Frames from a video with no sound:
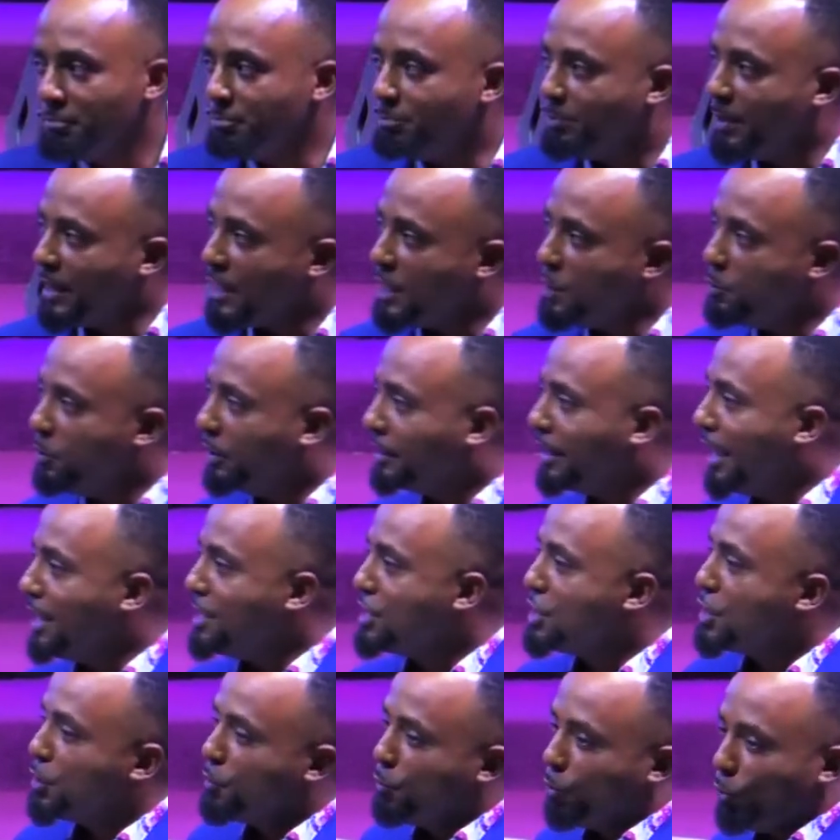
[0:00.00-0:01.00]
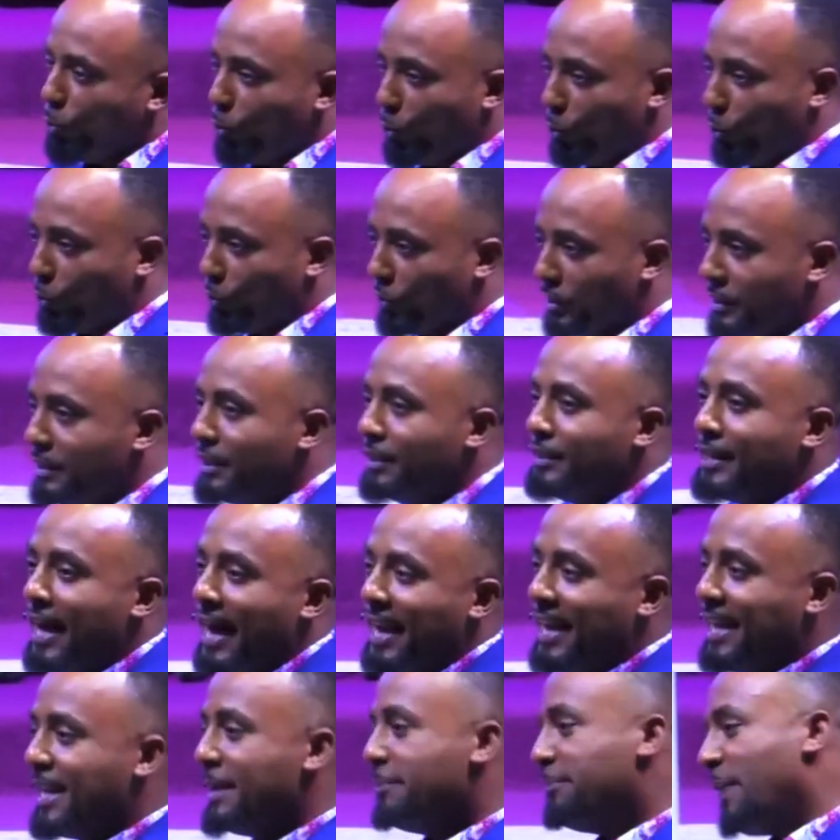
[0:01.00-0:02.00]
Behiwatachin hulu. And the
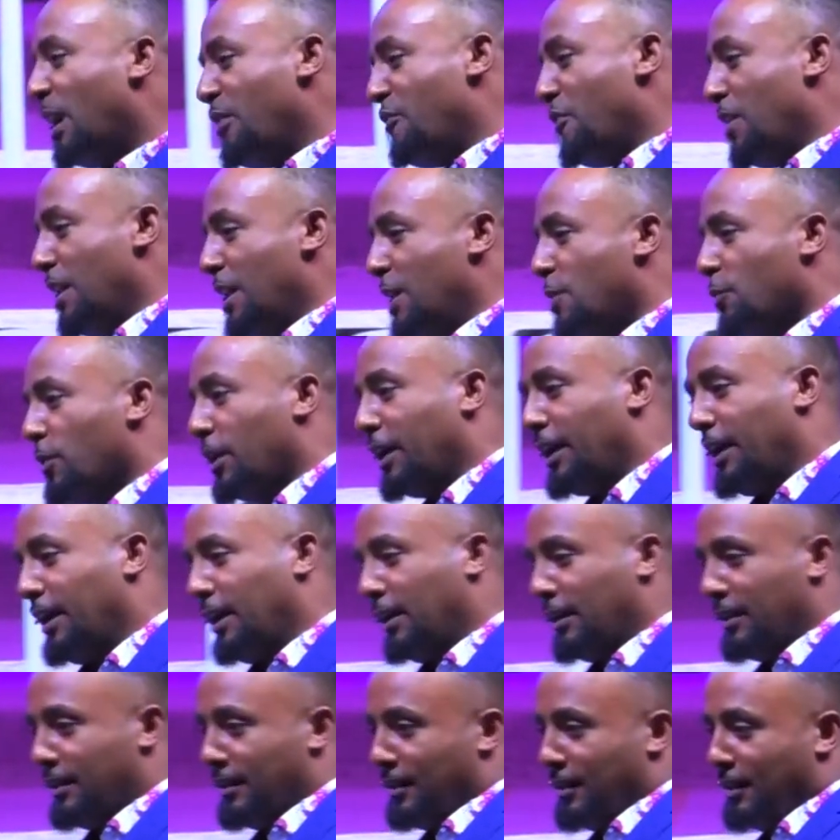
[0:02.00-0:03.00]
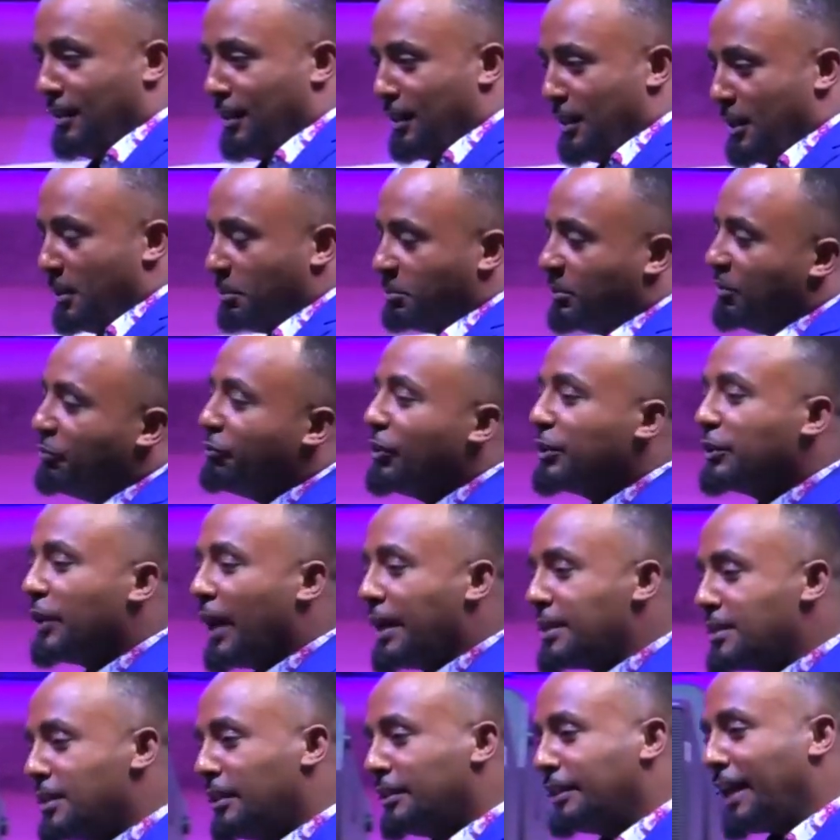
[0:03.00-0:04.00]
naregi maifeligonagar. Memphis
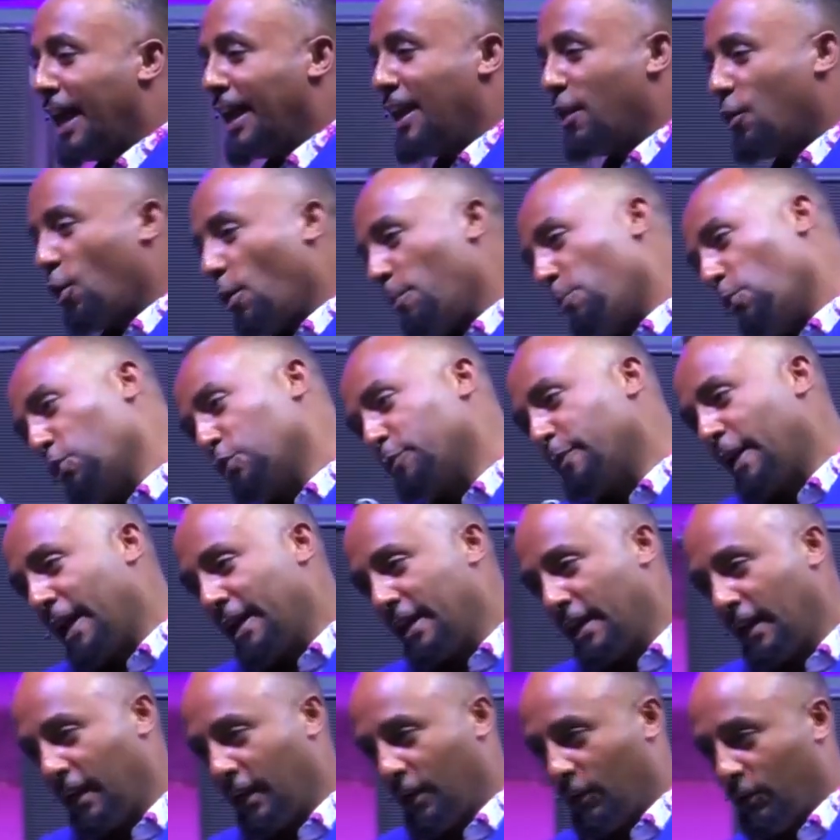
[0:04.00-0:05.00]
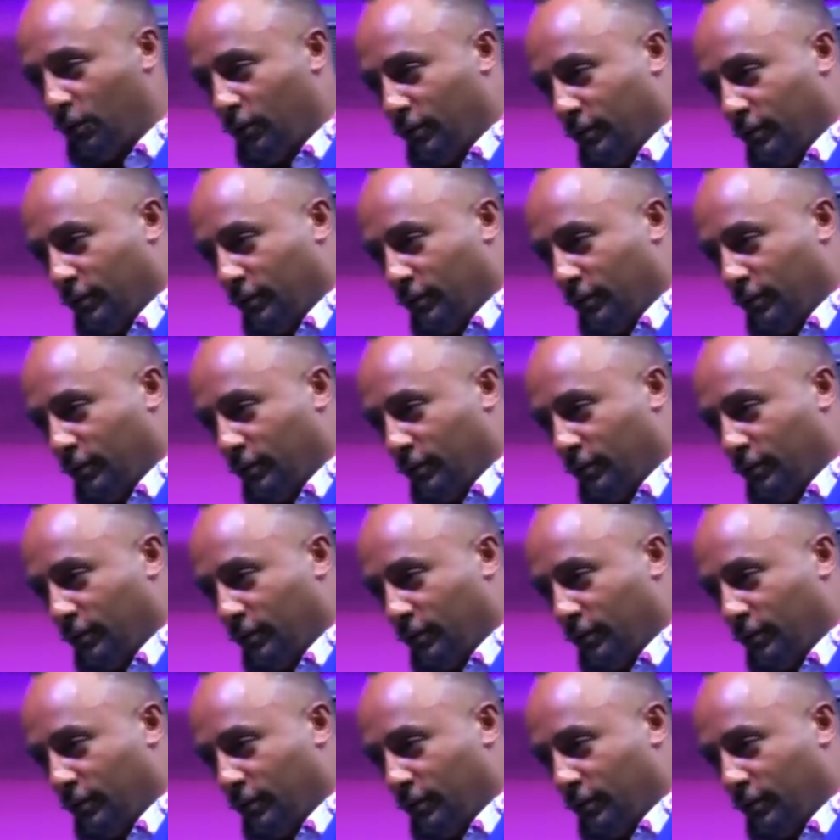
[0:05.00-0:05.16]
has held an opposed madregno.